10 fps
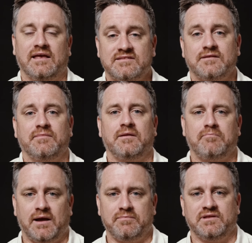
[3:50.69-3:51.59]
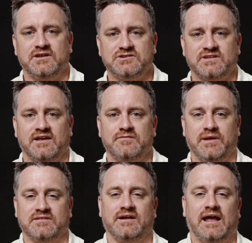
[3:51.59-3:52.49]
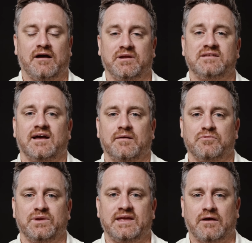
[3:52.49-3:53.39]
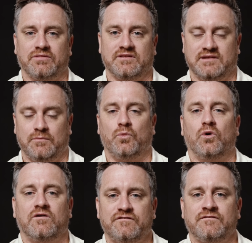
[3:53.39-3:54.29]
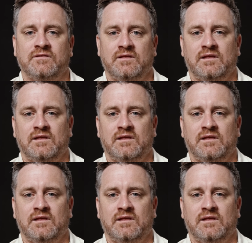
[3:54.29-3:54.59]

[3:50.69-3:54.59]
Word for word: estimate population size based on how many times we count the same wolf.